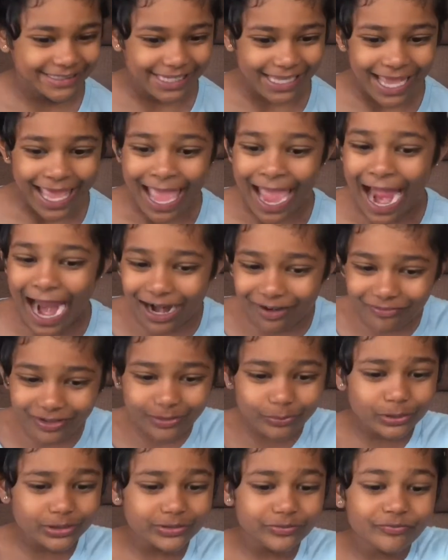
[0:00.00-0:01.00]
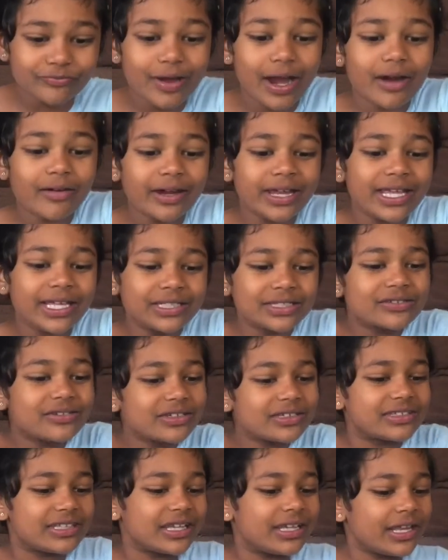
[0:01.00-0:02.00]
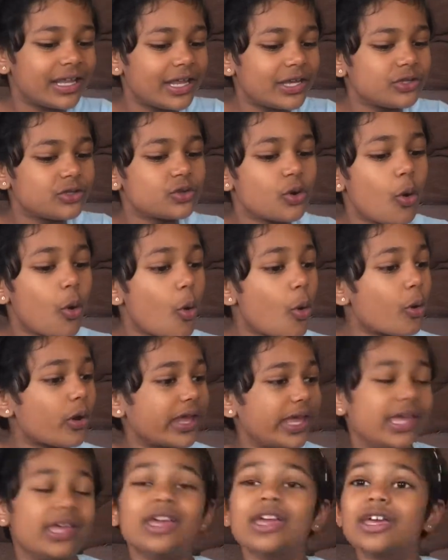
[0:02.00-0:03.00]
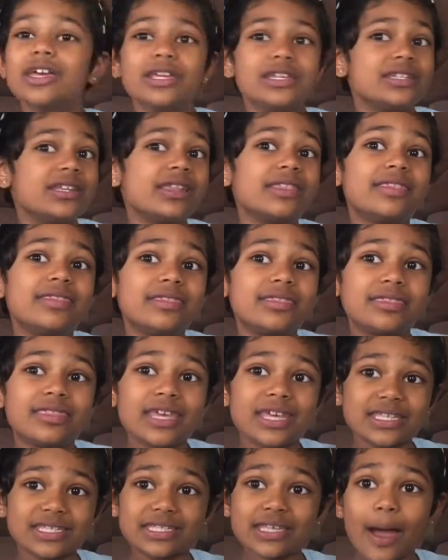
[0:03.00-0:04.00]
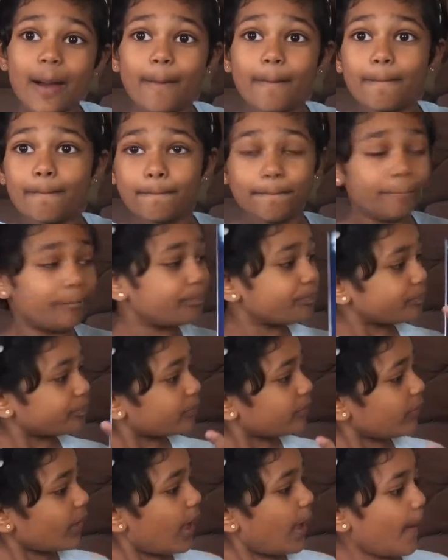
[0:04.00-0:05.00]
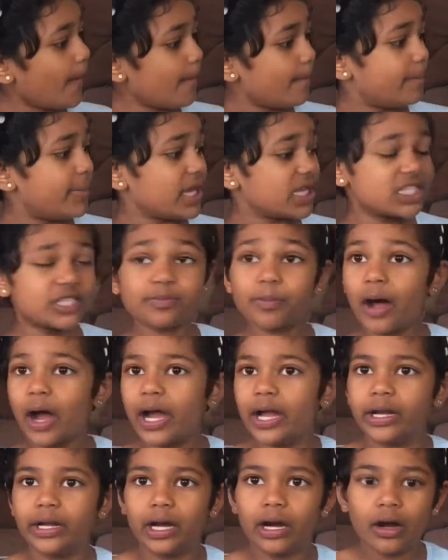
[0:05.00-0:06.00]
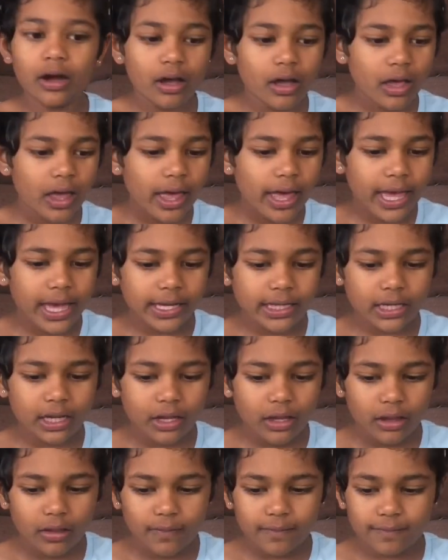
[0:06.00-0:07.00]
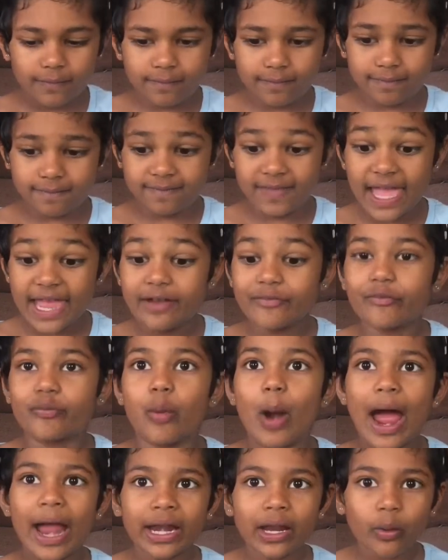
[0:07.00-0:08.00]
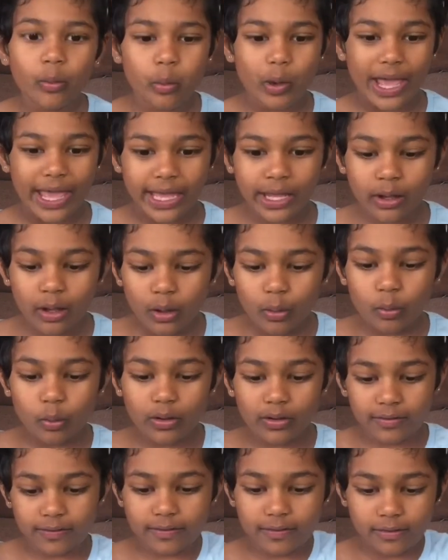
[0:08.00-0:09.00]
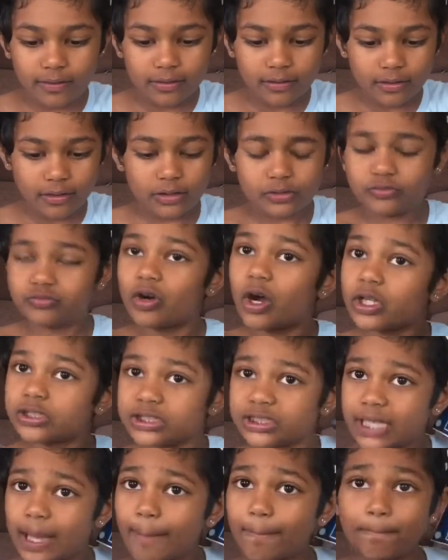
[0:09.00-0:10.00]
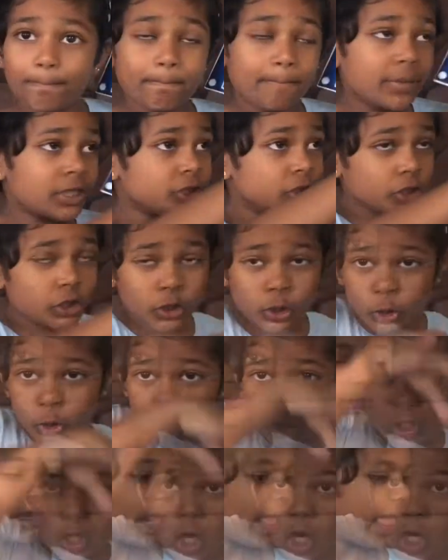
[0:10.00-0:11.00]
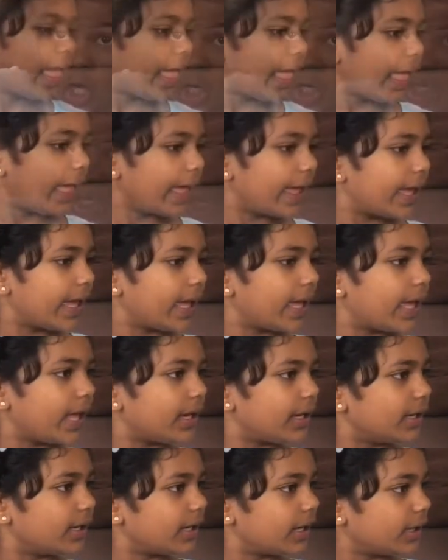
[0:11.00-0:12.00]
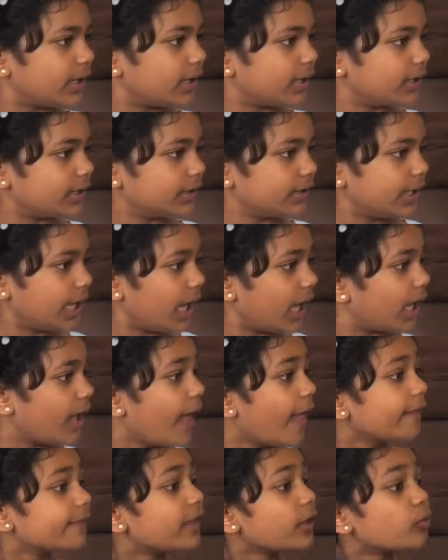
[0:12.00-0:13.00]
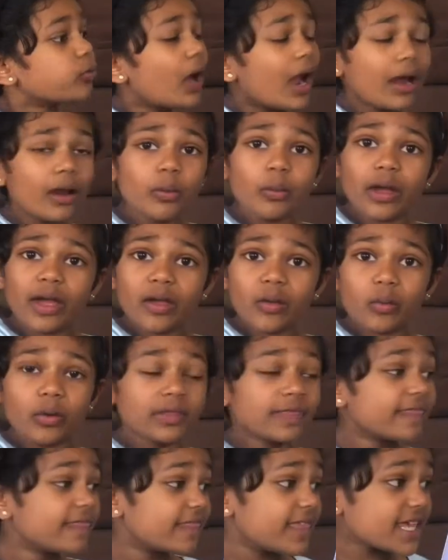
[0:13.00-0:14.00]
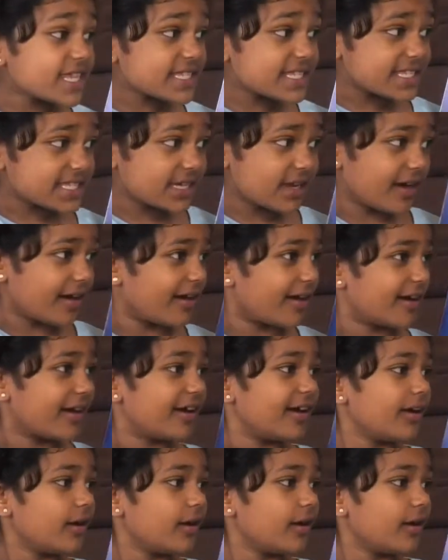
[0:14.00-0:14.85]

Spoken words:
Harry was very interested in talking to this big spider, and they ran away with Ron's magical car. And they ran away with this car.